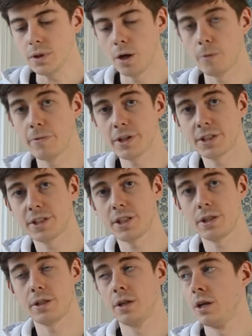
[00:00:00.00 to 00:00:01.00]

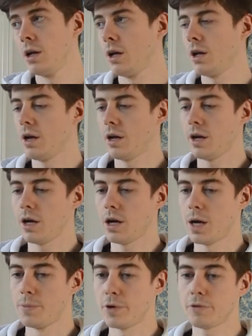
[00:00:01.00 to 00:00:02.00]
obviously
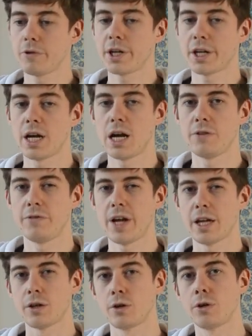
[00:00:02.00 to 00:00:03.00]
I'm not really going to have
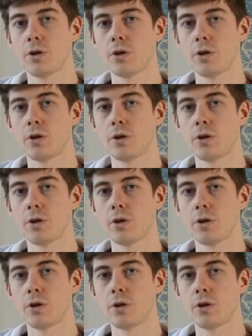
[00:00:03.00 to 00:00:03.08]
a